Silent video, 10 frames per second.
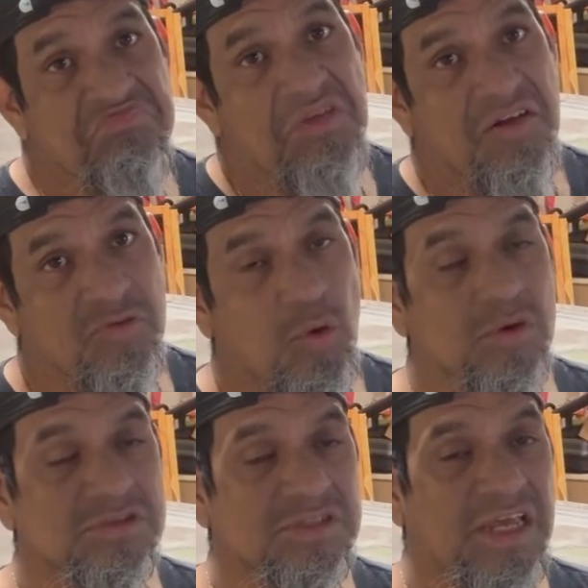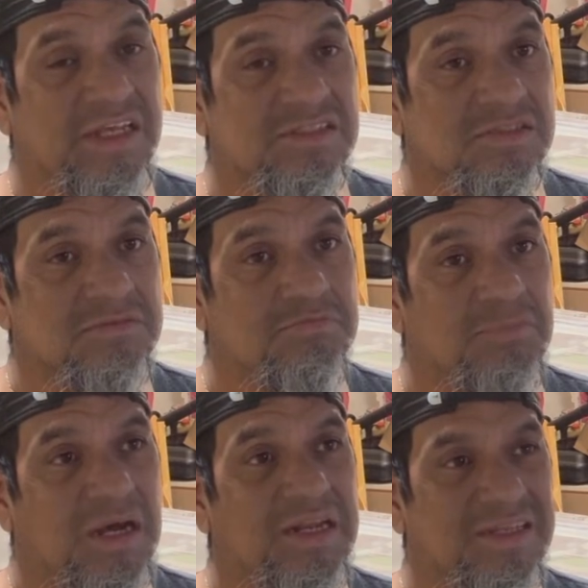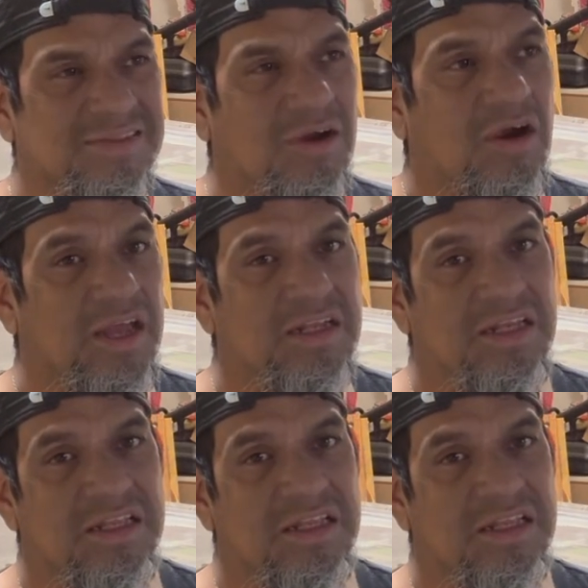Of course, yes, but it's all right.